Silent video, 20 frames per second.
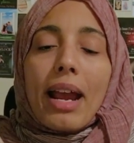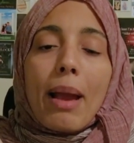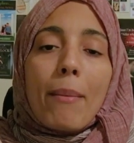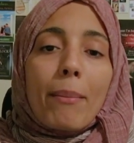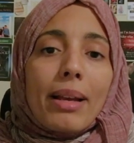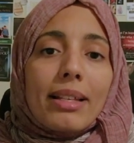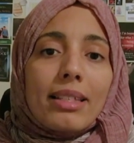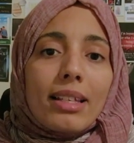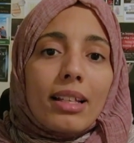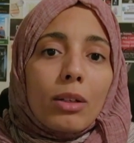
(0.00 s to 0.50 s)
And
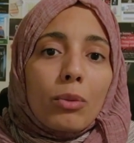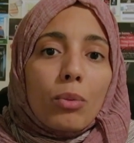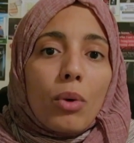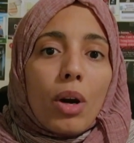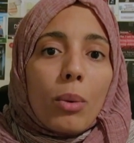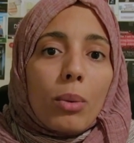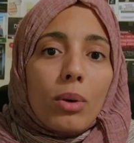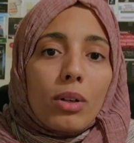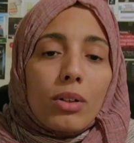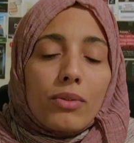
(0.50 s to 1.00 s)
basically
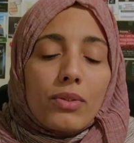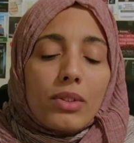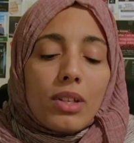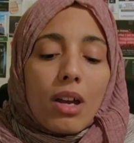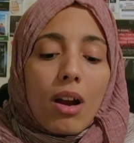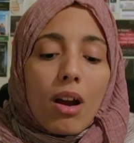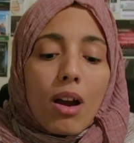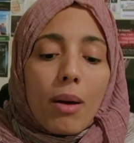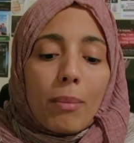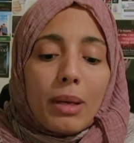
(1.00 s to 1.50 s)
werewolves
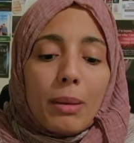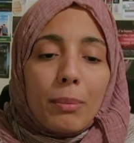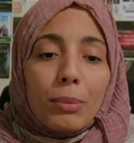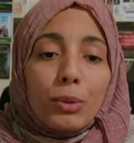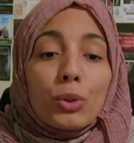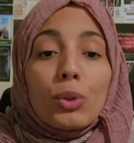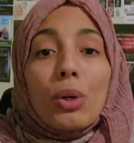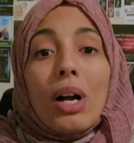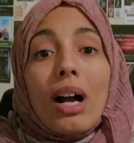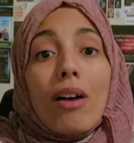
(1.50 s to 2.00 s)
are
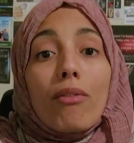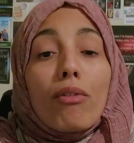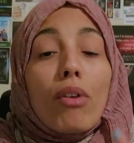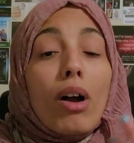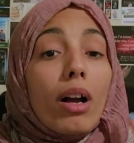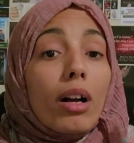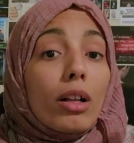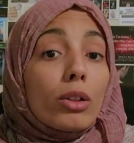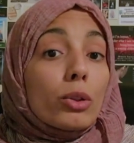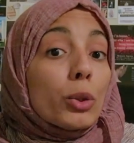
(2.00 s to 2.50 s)
people who have
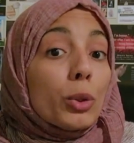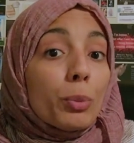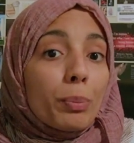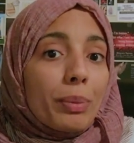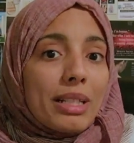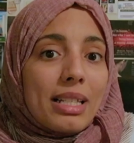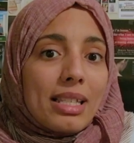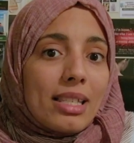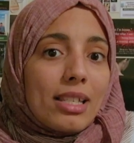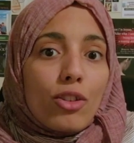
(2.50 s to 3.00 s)

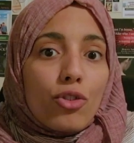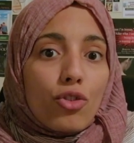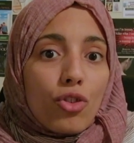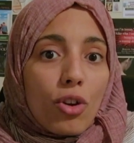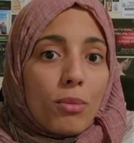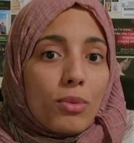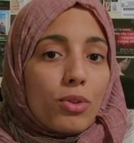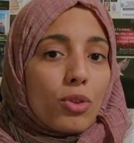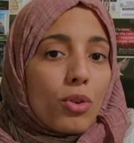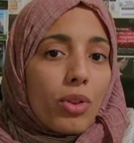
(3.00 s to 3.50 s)
Lupine
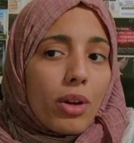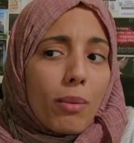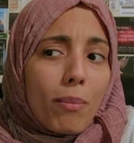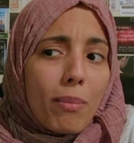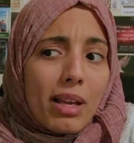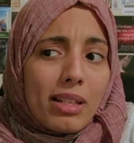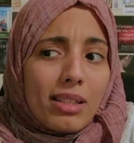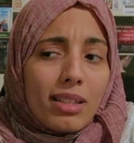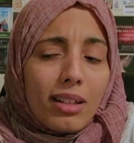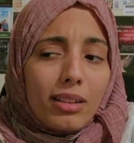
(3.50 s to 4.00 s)
syndrome, so they're
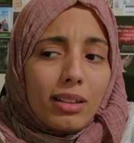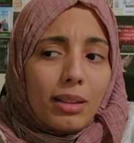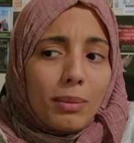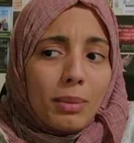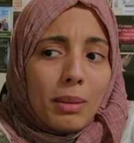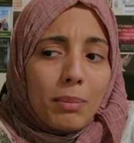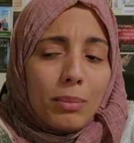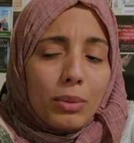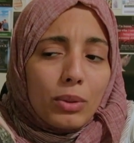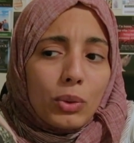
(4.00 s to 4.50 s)
basically
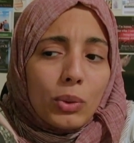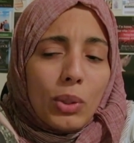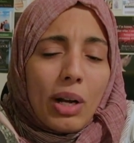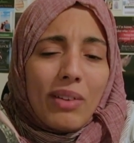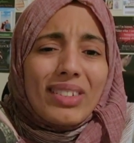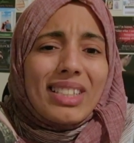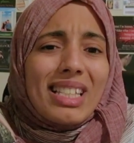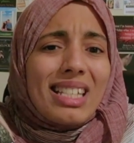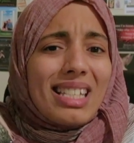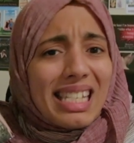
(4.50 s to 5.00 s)
people who
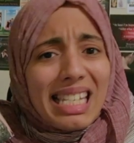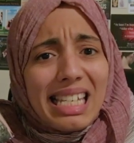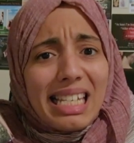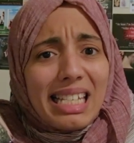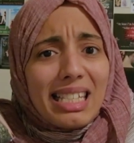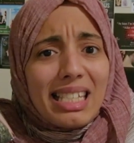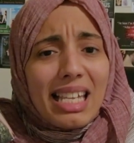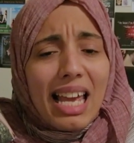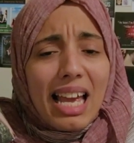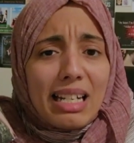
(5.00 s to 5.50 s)
have a
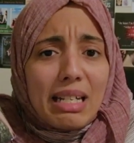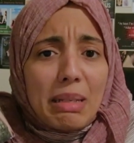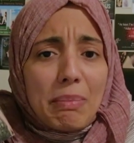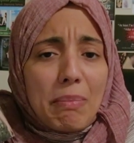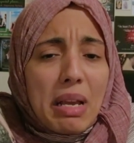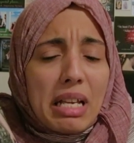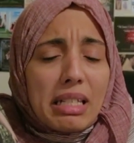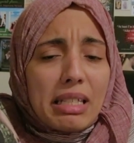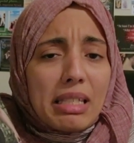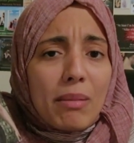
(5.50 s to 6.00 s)
disease and it
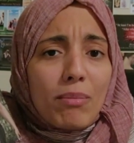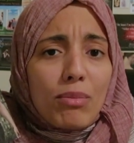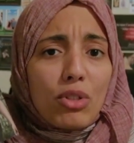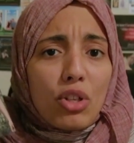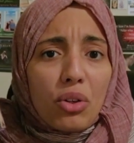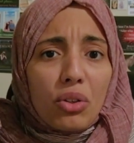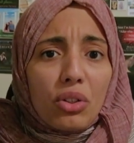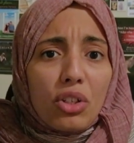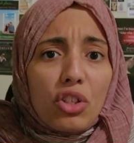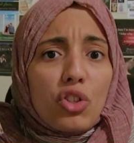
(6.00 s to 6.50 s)
makes them
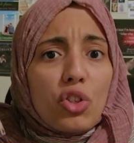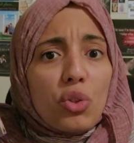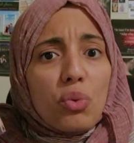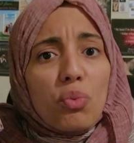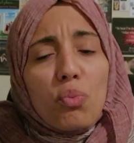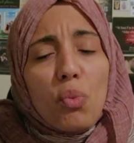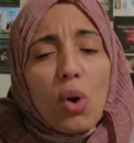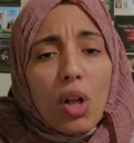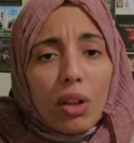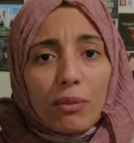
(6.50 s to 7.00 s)
turn into
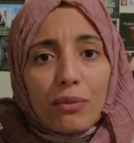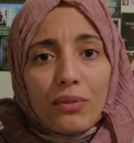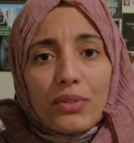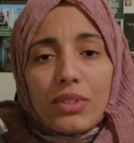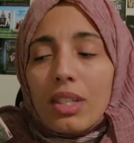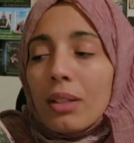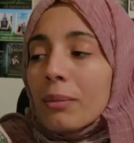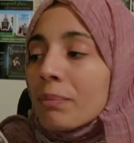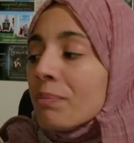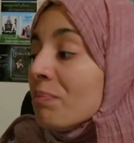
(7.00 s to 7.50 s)

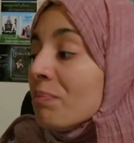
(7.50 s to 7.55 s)
wolves.